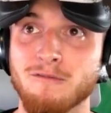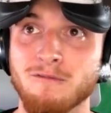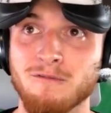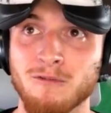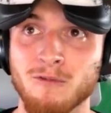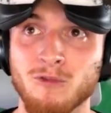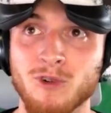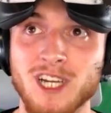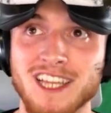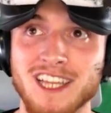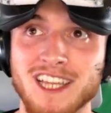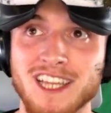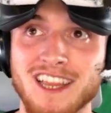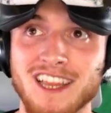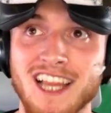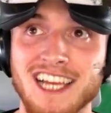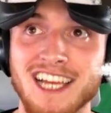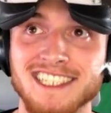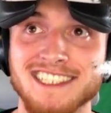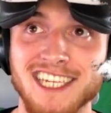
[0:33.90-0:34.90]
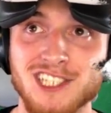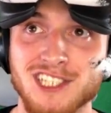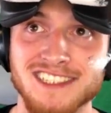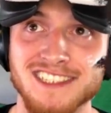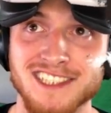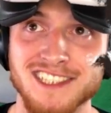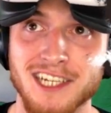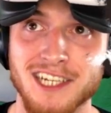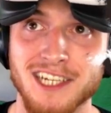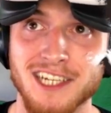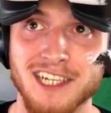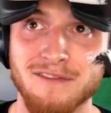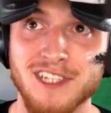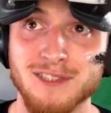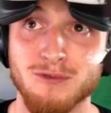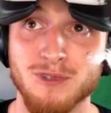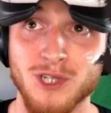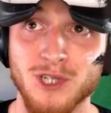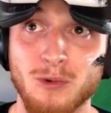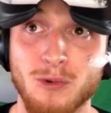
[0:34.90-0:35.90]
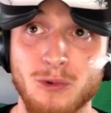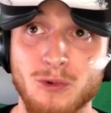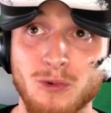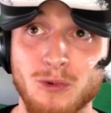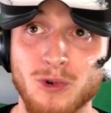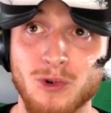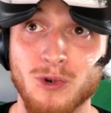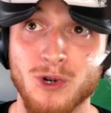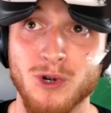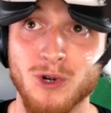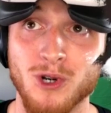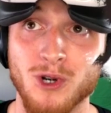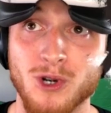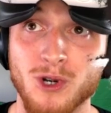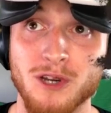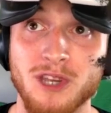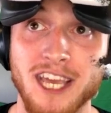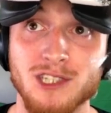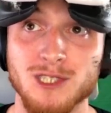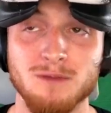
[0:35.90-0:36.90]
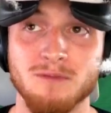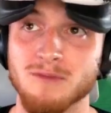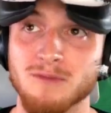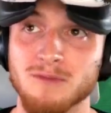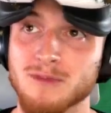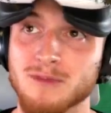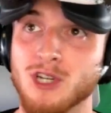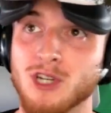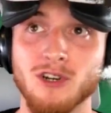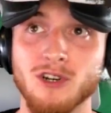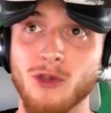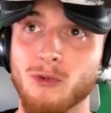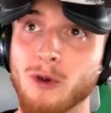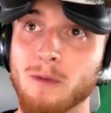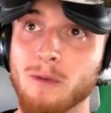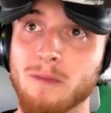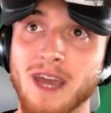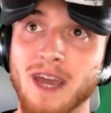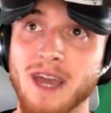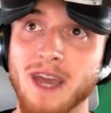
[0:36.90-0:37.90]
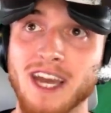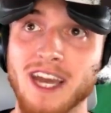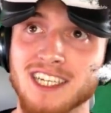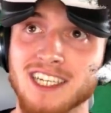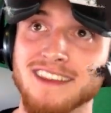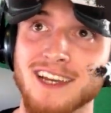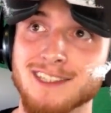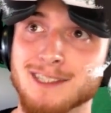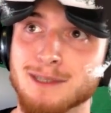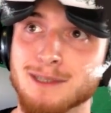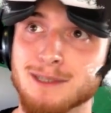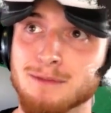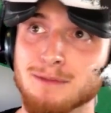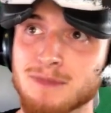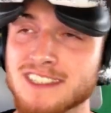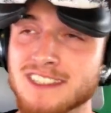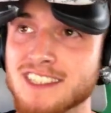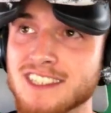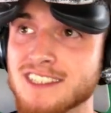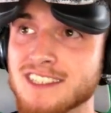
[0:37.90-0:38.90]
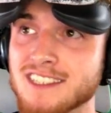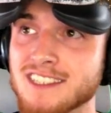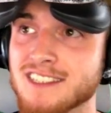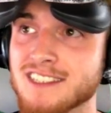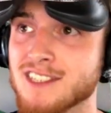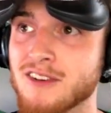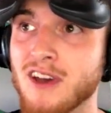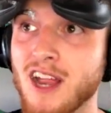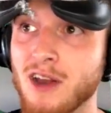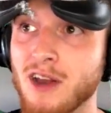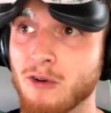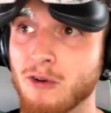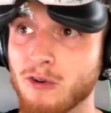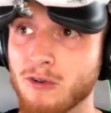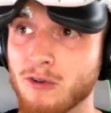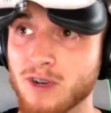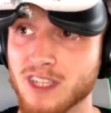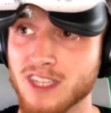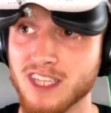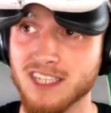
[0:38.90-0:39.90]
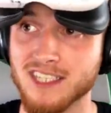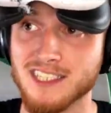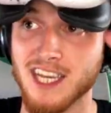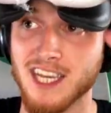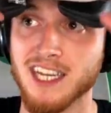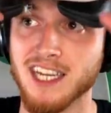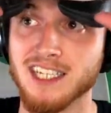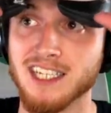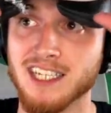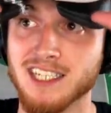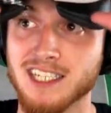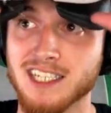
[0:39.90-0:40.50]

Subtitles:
realizations of these real world locations turned all the way back to 10,000 BC. So we're really excited to show